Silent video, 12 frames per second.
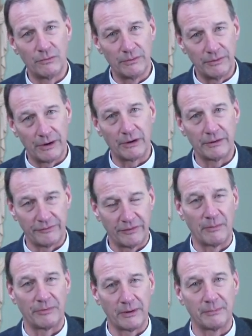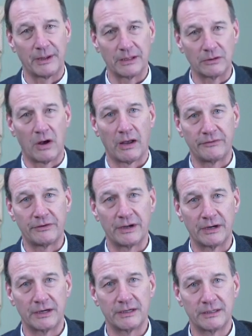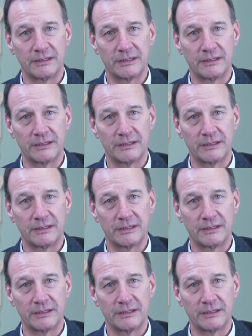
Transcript: There's something being lost here.